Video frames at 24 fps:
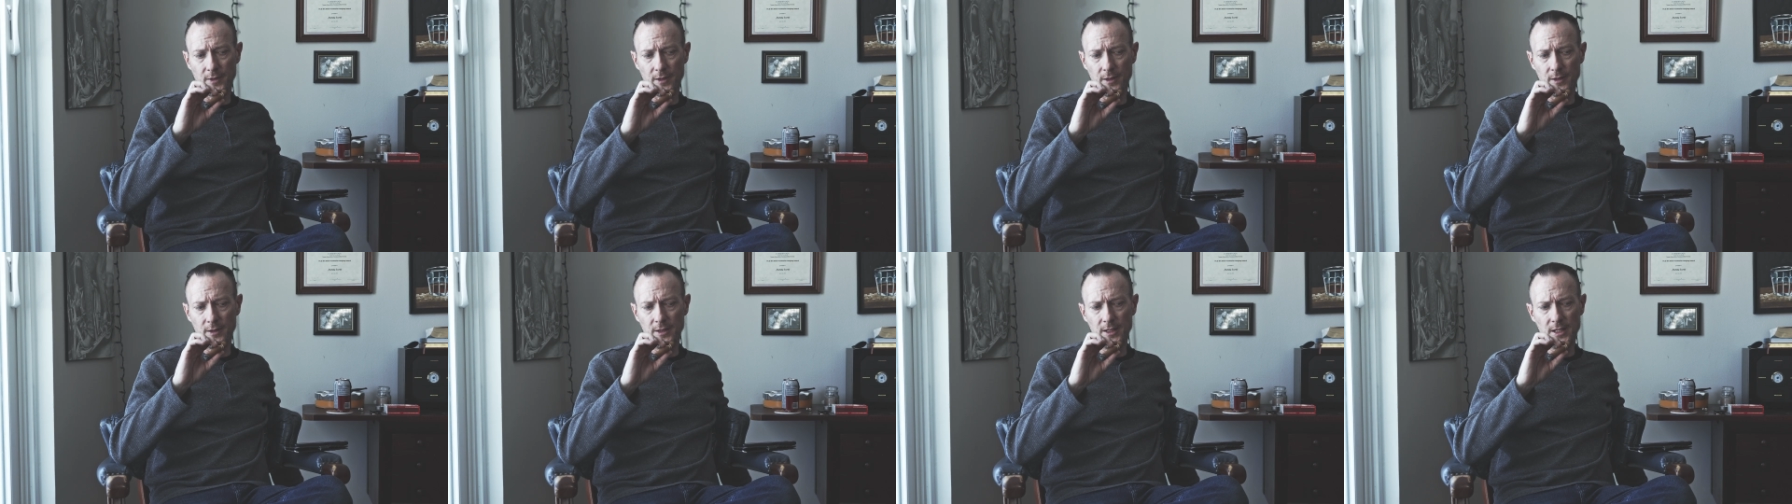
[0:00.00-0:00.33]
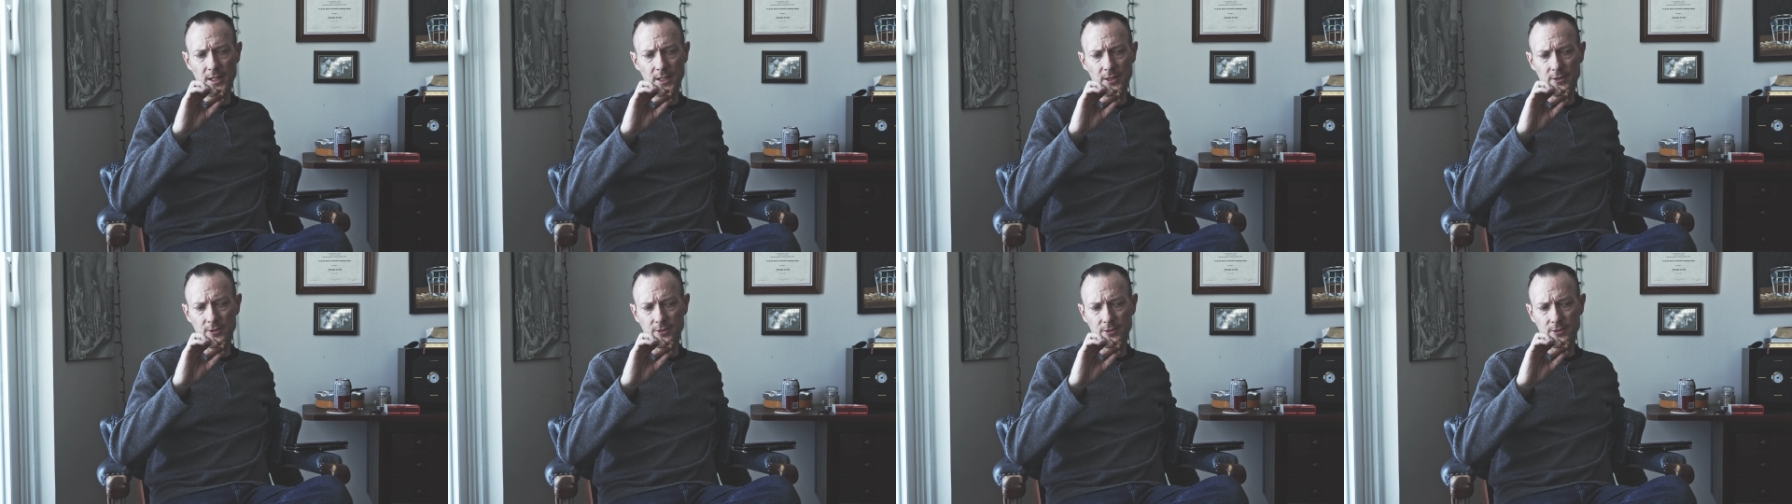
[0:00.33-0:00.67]

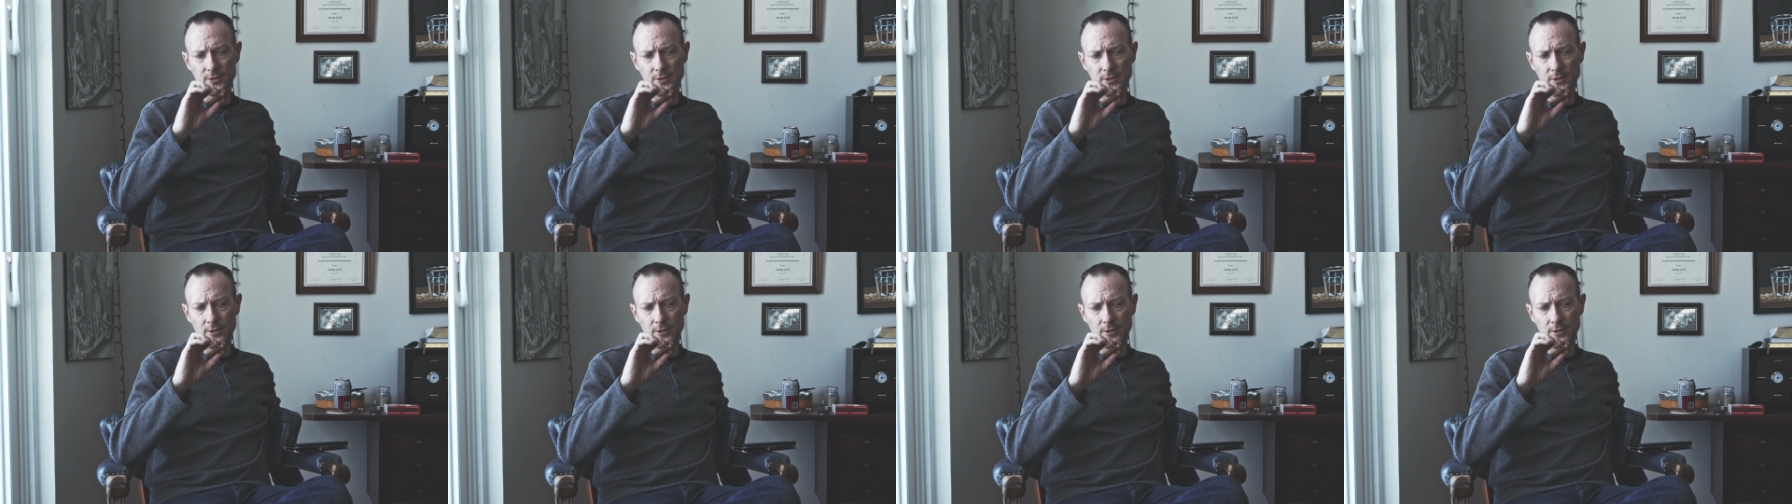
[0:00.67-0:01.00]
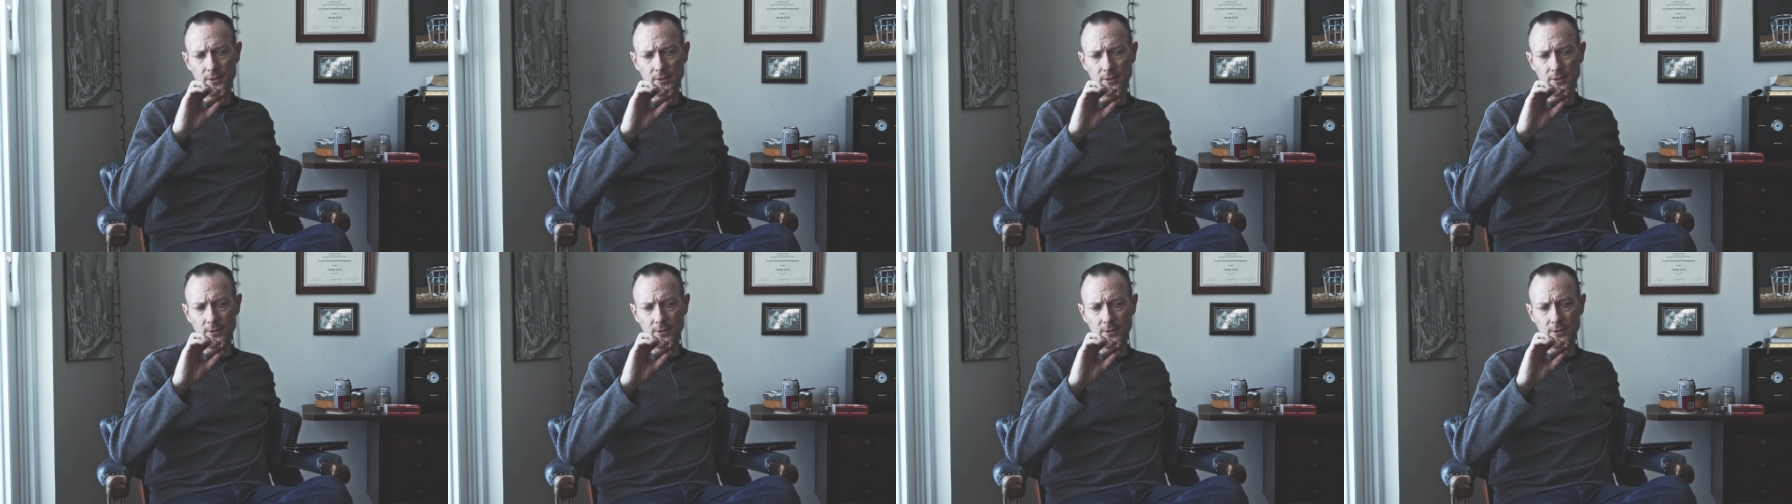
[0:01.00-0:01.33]
it's
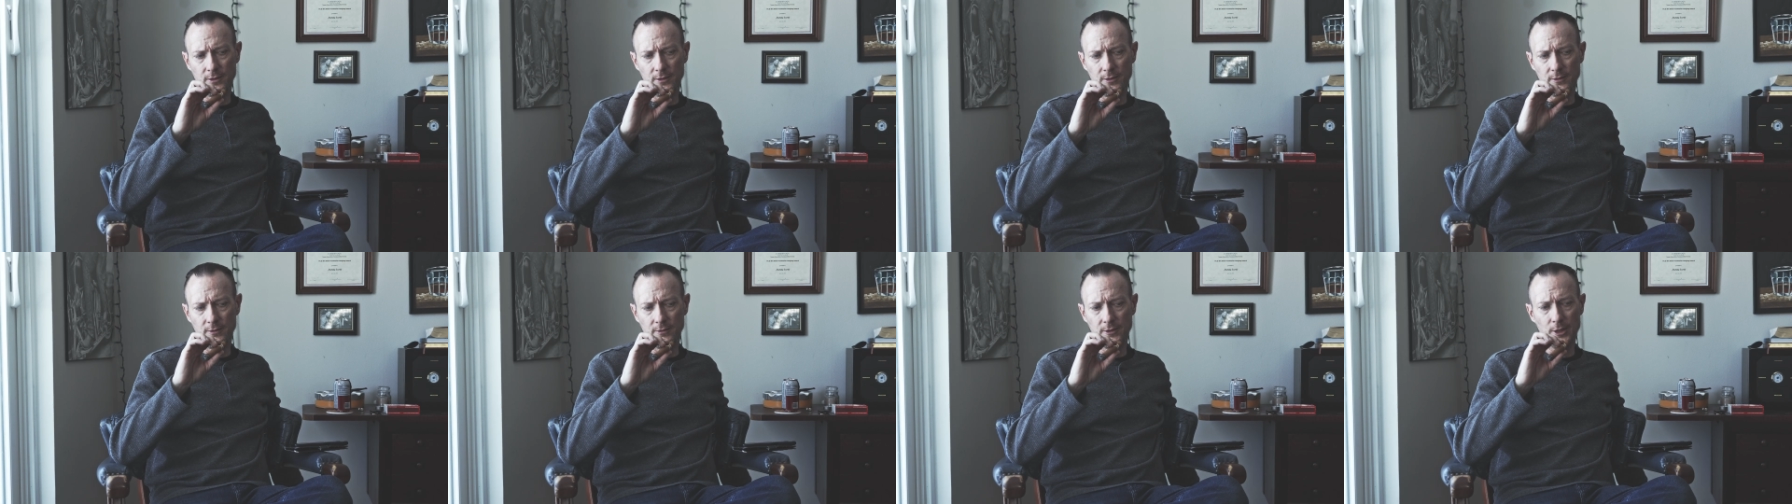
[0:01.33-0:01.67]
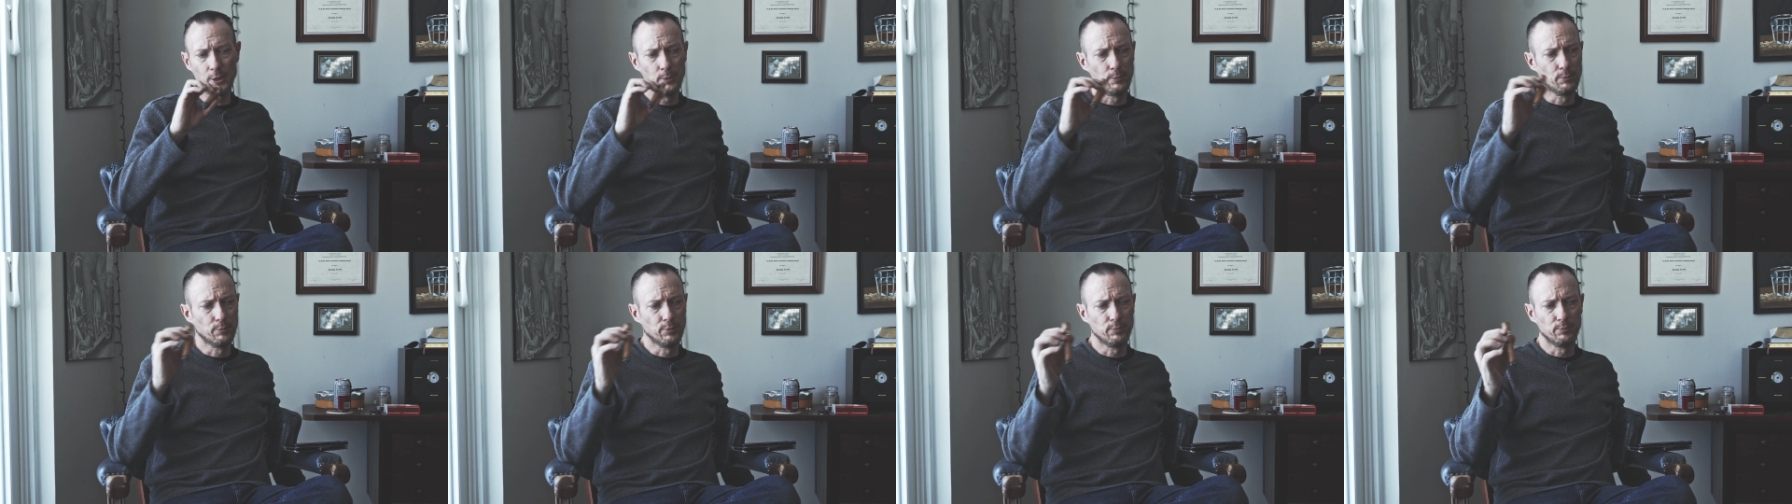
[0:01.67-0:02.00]
their
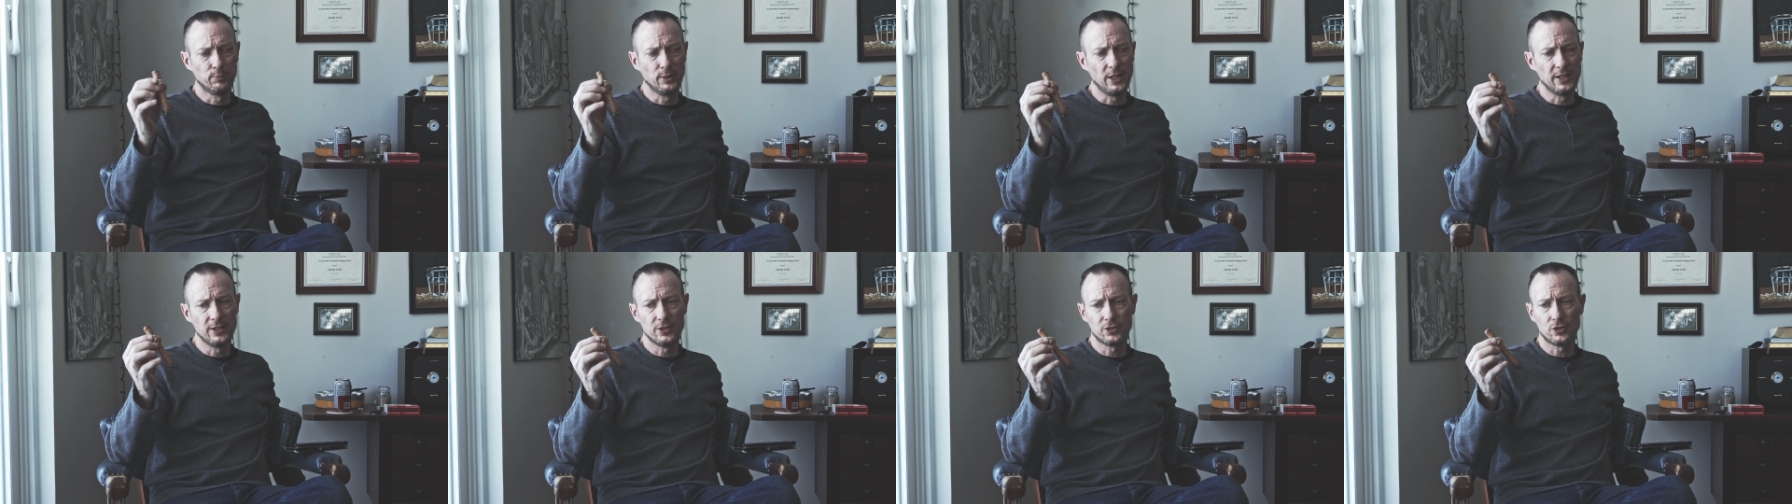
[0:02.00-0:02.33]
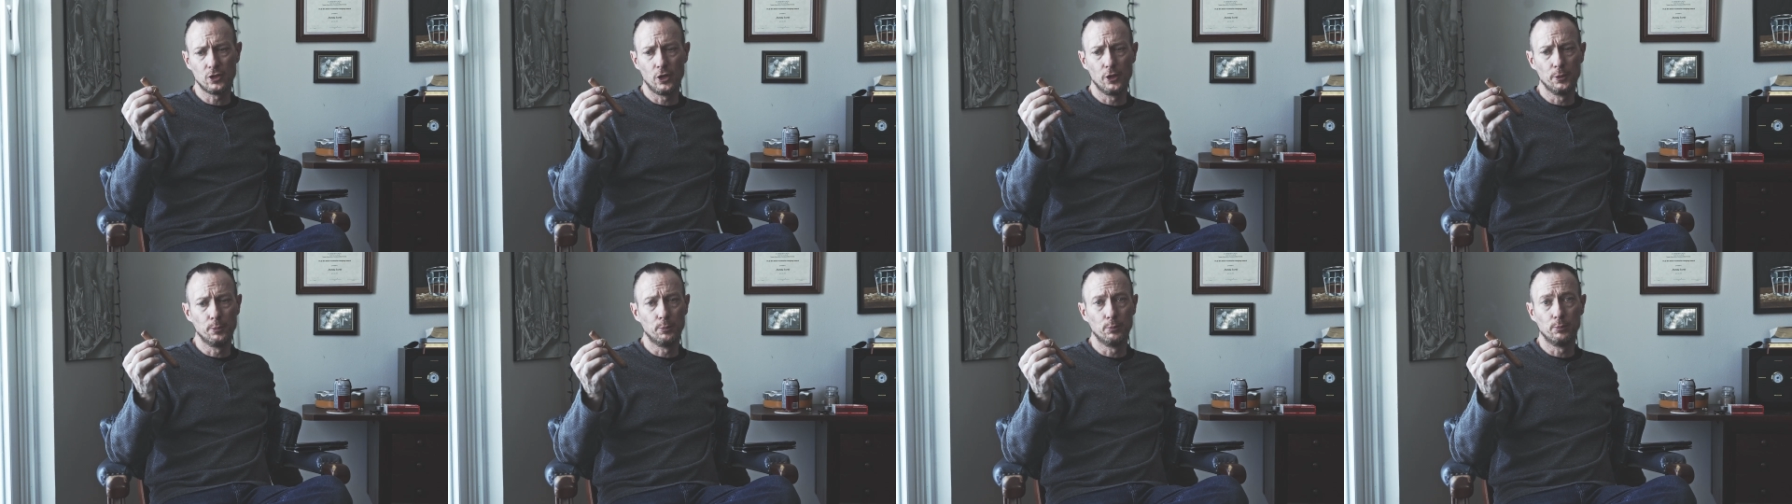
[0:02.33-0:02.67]
blend is
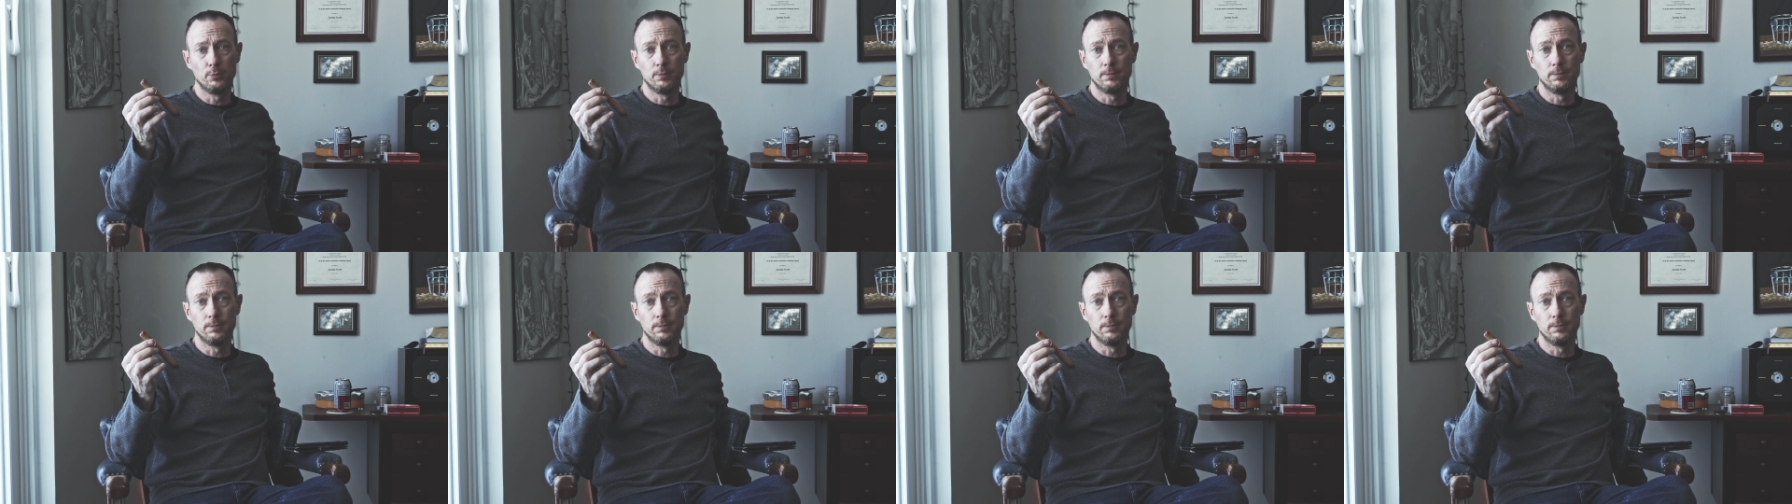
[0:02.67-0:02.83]
called